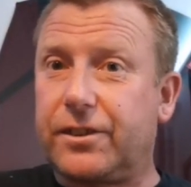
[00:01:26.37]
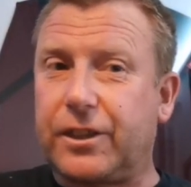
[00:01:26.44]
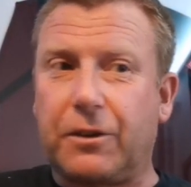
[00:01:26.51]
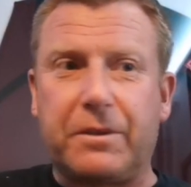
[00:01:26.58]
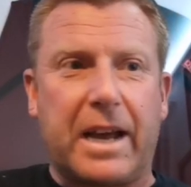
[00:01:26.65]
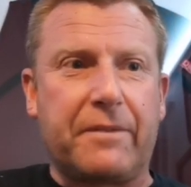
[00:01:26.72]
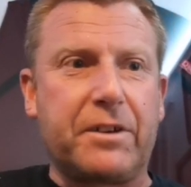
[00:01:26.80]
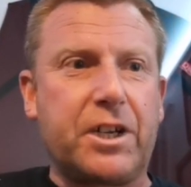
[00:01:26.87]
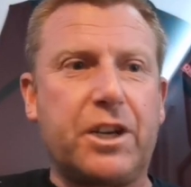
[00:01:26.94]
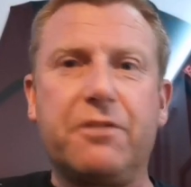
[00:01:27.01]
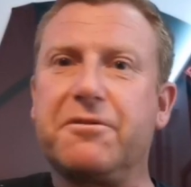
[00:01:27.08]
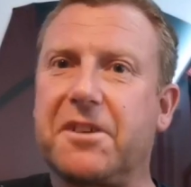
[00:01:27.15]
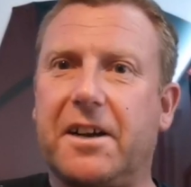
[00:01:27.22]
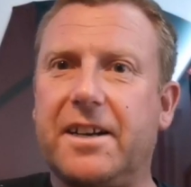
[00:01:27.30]
Don't have a
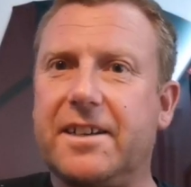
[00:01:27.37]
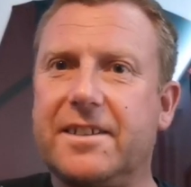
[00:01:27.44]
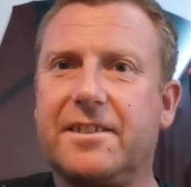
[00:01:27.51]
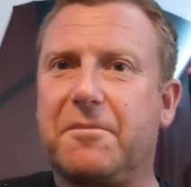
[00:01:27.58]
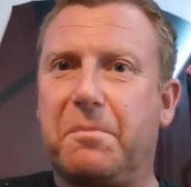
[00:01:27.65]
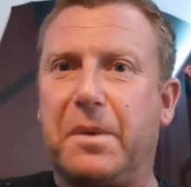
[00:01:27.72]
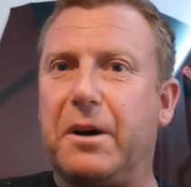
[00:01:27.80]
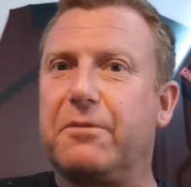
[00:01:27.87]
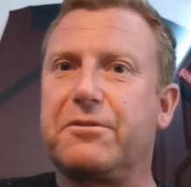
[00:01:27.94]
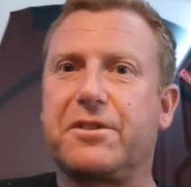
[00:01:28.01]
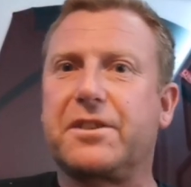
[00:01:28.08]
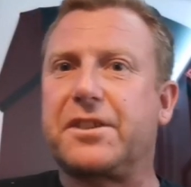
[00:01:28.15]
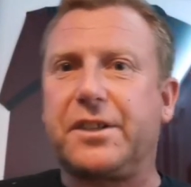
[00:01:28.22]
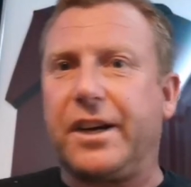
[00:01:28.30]
Goose Island
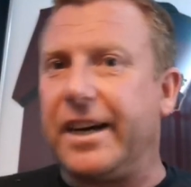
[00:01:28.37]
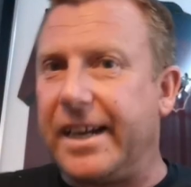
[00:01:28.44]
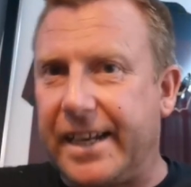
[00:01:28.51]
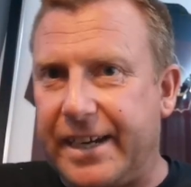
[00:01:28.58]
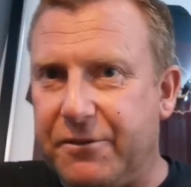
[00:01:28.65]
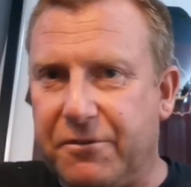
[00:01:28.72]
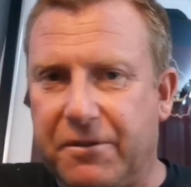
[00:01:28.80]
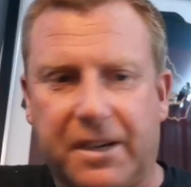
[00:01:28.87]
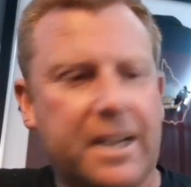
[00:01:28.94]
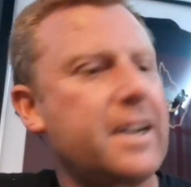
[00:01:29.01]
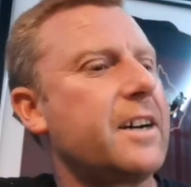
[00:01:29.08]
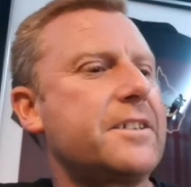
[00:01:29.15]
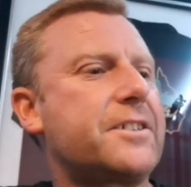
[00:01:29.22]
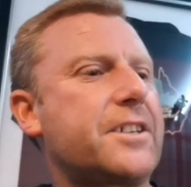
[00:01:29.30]
Belgian style ale
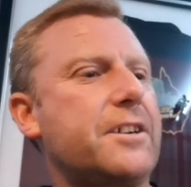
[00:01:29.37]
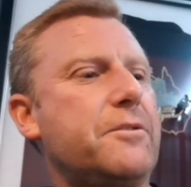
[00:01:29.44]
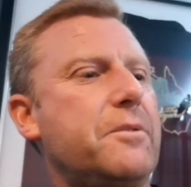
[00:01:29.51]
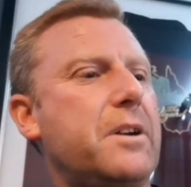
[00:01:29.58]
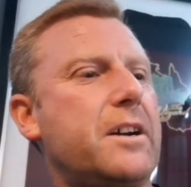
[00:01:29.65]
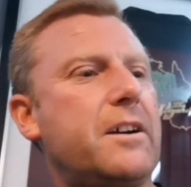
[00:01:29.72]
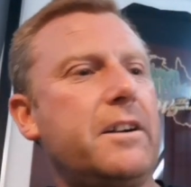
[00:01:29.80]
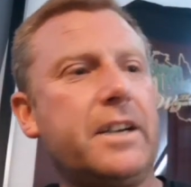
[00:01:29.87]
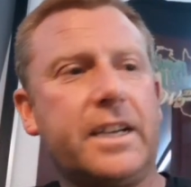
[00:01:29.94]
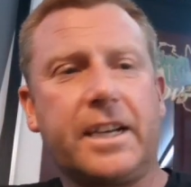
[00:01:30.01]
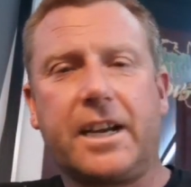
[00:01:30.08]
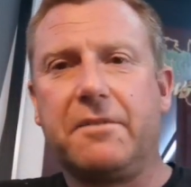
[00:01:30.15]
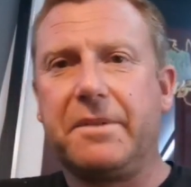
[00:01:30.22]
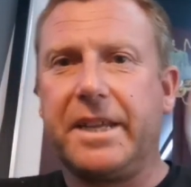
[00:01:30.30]
glass, so I'm going
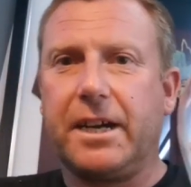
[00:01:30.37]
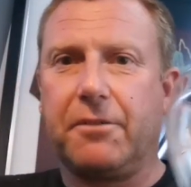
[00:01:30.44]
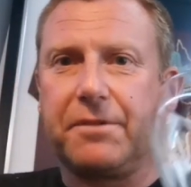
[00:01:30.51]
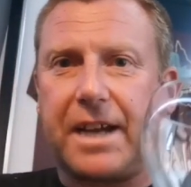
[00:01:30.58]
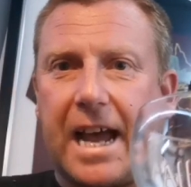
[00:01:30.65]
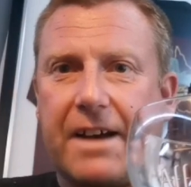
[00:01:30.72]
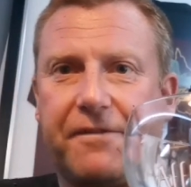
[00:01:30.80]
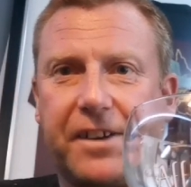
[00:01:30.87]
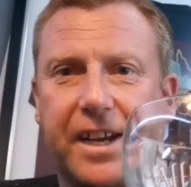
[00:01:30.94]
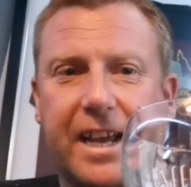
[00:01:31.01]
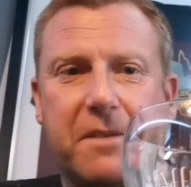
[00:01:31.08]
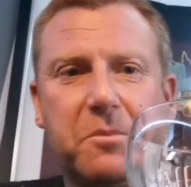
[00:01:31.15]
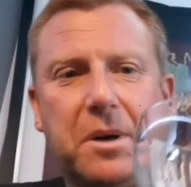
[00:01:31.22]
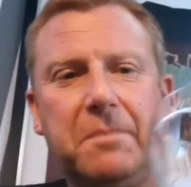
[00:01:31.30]
to go with the old
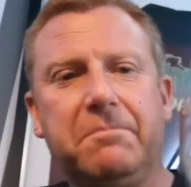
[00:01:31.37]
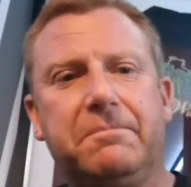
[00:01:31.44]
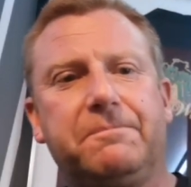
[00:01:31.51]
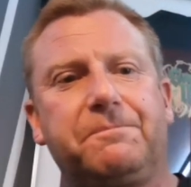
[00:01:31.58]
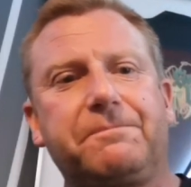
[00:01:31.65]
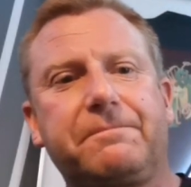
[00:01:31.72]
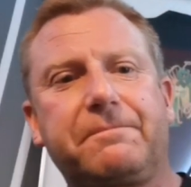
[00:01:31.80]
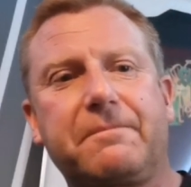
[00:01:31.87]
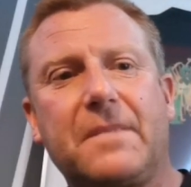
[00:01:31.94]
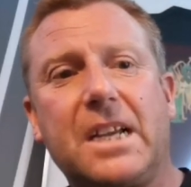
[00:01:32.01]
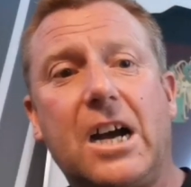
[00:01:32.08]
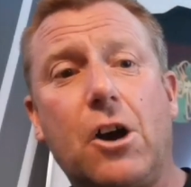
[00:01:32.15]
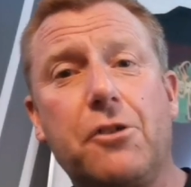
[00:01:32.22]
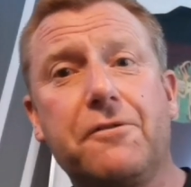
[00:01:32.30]
Affligem one.
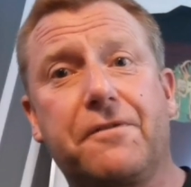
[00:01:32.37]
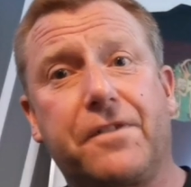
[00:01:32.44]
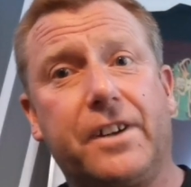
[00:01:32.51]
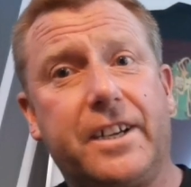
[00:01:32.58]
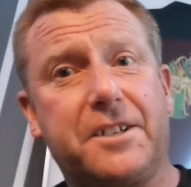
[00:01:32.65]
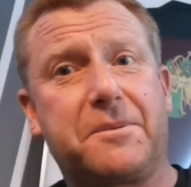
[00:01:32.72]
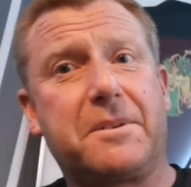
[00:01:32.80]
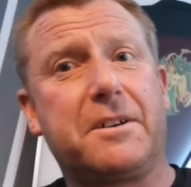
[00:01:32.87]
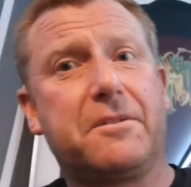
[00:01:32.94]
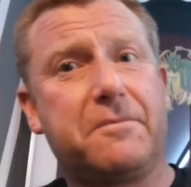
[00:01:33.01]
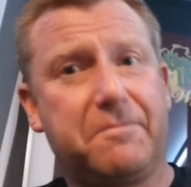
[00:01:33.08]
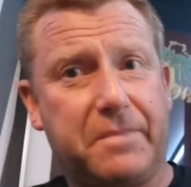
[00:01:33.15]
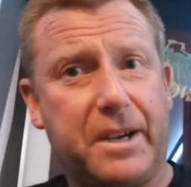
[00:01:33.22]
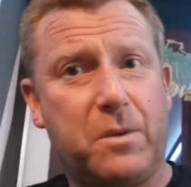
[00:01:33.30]
Hopefully as
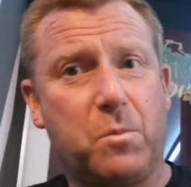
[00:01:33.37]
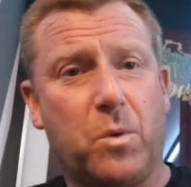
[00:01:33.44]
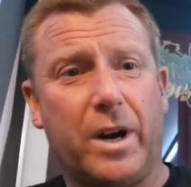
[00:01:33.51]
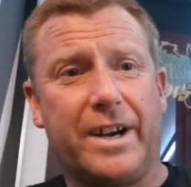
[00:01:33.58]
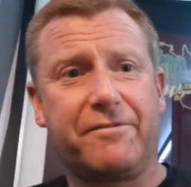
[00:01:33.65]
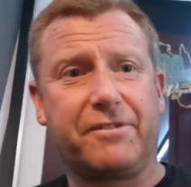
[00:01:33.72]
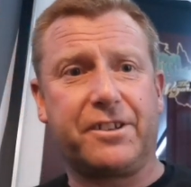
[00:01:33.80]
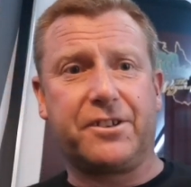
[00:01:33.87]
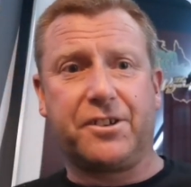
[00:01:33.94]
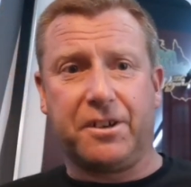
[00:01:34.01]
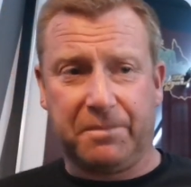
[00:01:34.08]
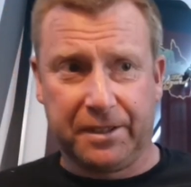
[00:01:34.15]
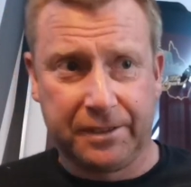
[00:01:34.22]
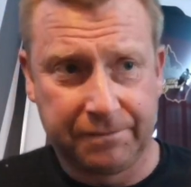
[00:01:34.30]
well, being wider at the
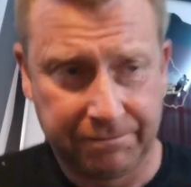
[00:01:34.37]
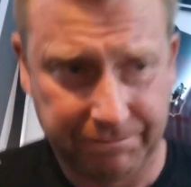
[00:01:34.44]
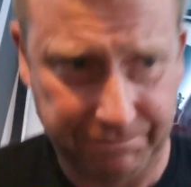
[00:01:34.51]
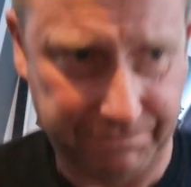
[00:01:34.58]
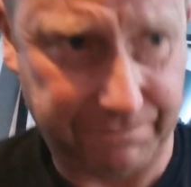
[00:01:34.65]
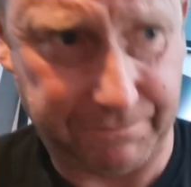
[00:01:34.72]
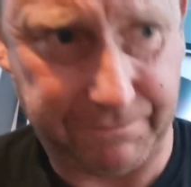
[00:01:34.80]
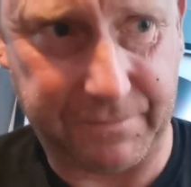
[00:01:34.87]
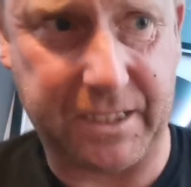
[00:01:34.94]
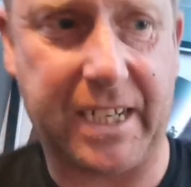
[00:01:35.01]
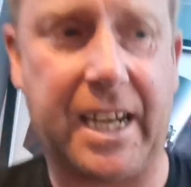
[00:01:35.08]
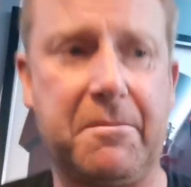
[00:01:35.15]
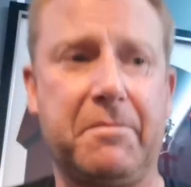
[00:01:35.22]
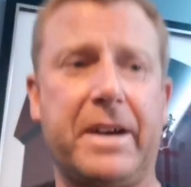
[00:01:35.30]
top,
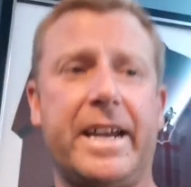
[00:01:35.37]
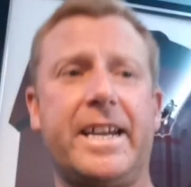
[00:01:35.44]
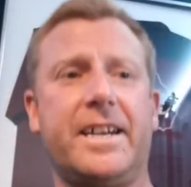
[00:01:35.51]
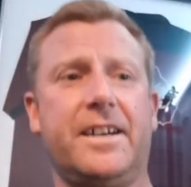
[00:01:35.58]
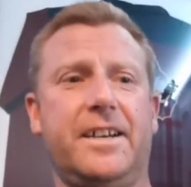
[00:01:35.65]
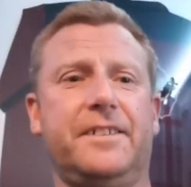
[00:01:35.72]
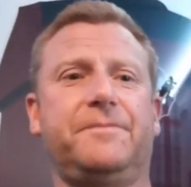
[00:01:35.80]
it may